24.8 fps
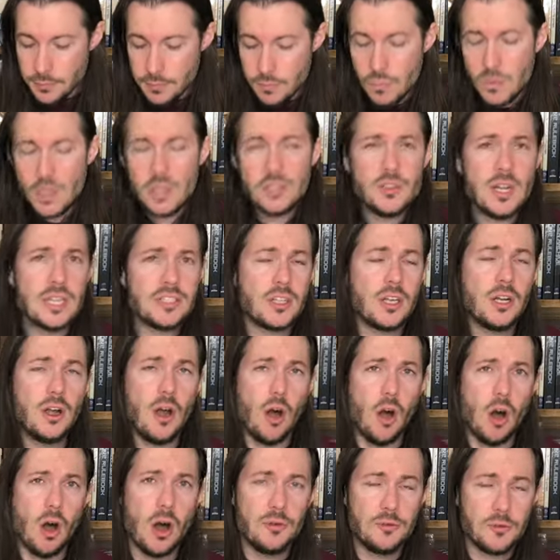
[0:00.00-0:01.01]
So that's going to
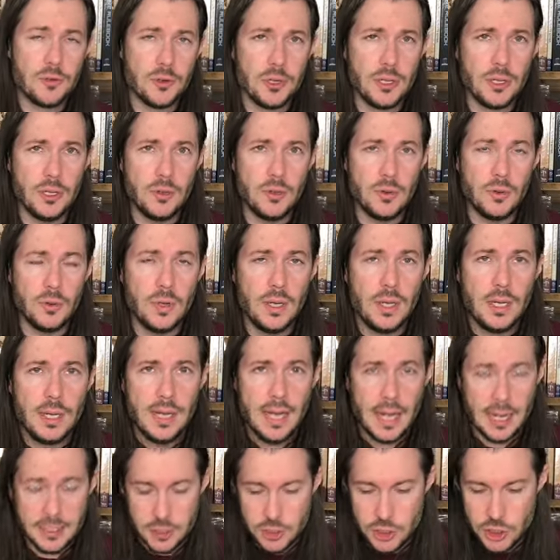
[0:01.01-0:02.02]
offer you,
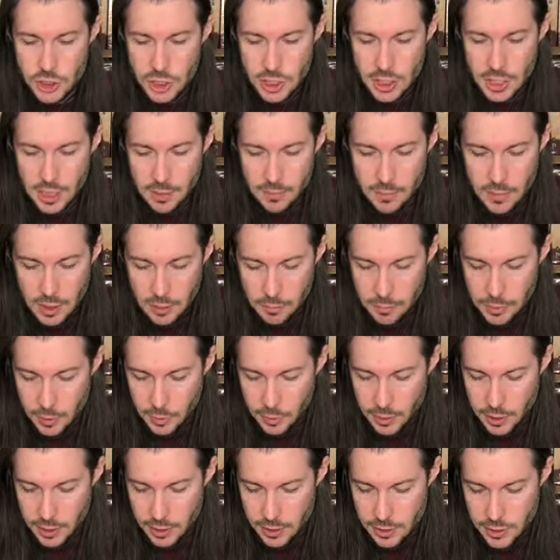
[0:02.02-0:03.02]
as a GM, the
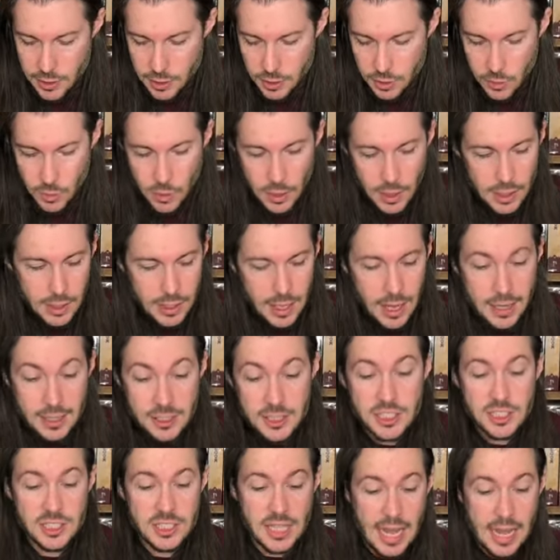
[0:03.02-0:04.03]
ability to kind of
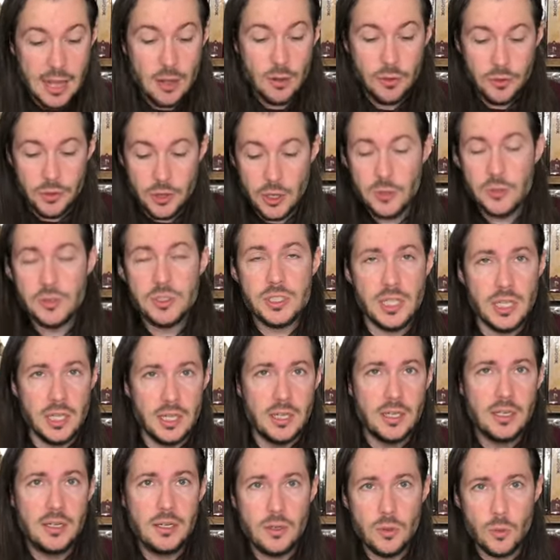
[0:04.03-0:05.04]
scale those
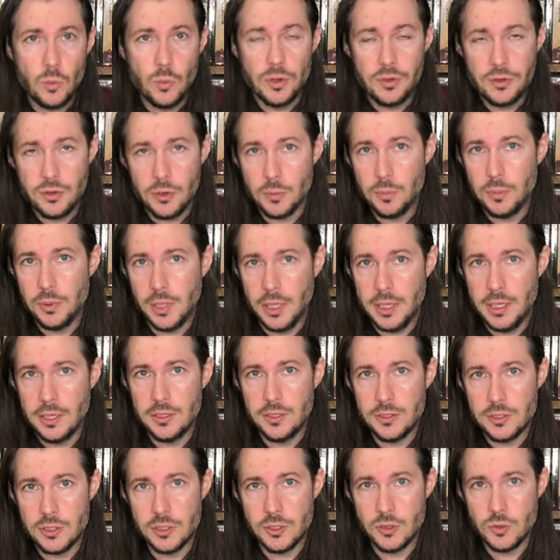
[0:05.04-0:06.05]
in with your
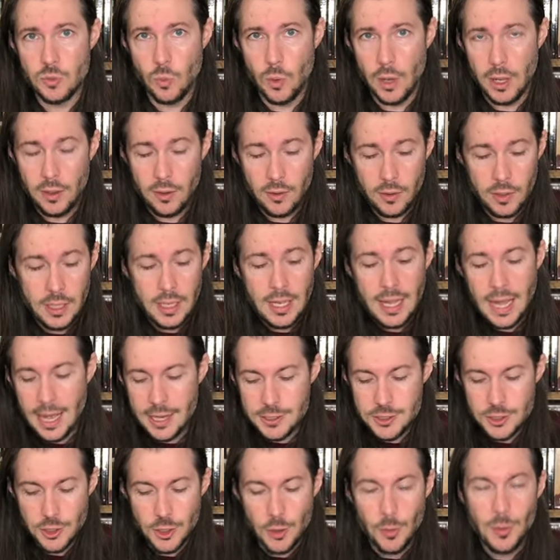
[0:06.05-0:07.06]
players as well as
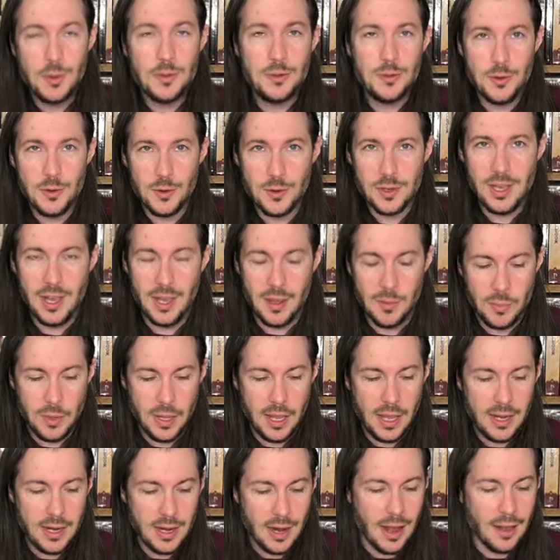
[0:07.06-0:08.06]
you're going through your
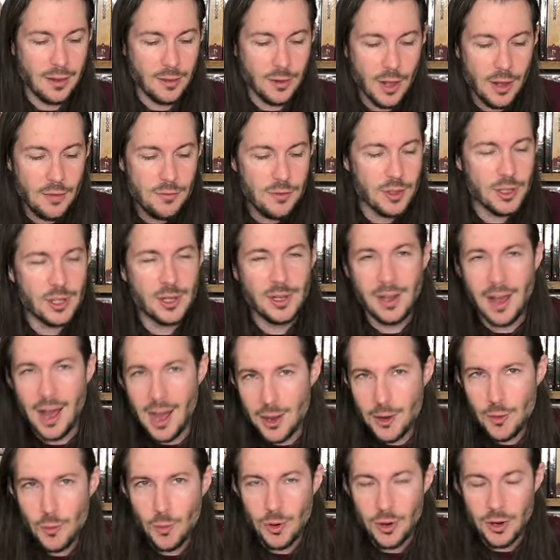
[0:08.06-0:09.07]
campaign. And I love the
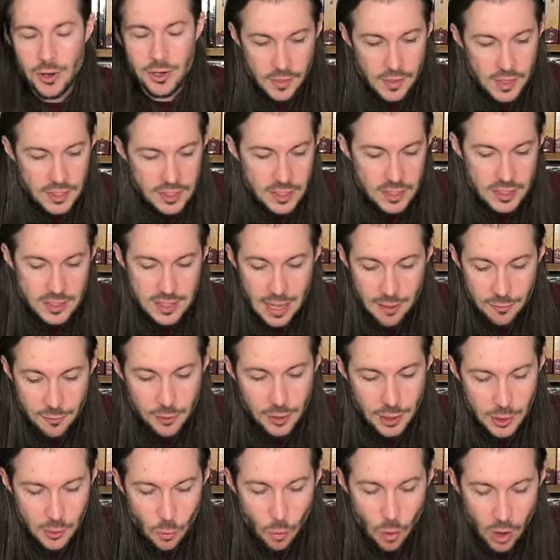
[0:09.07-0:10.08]
clockwork. This is
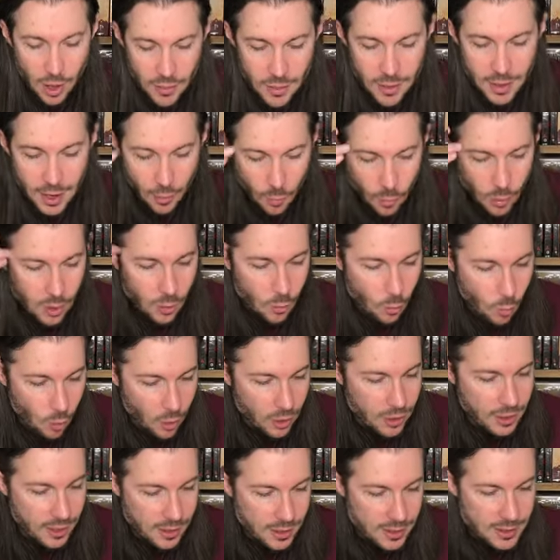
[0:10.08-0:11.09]
definitely one that I want to work
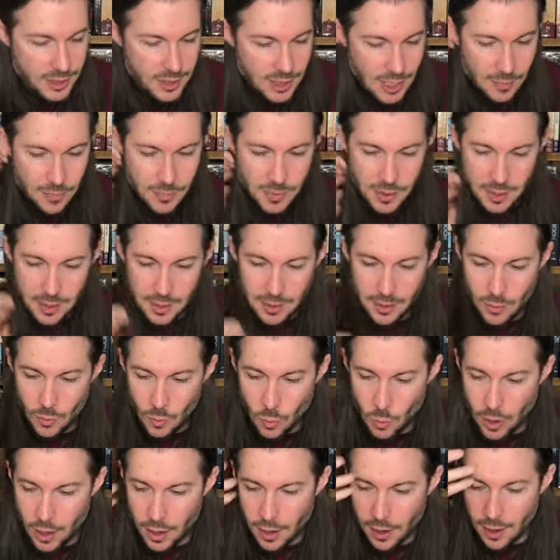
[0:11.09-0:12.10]
into something
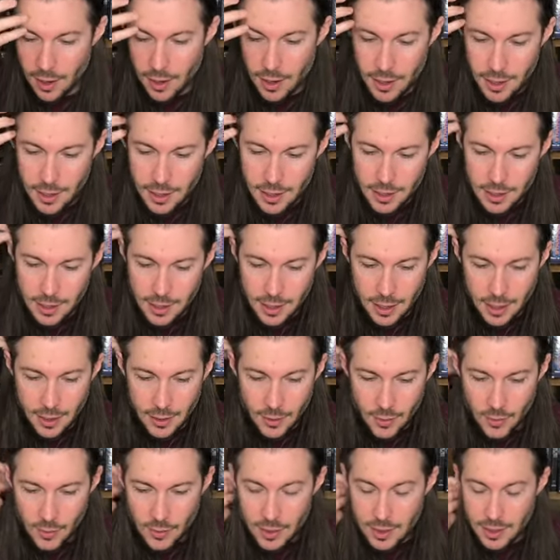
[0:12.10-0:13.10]
where you
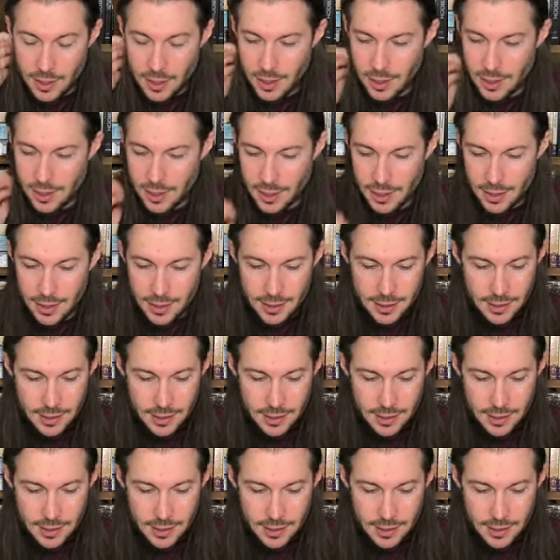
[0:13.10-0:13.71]
know, uh,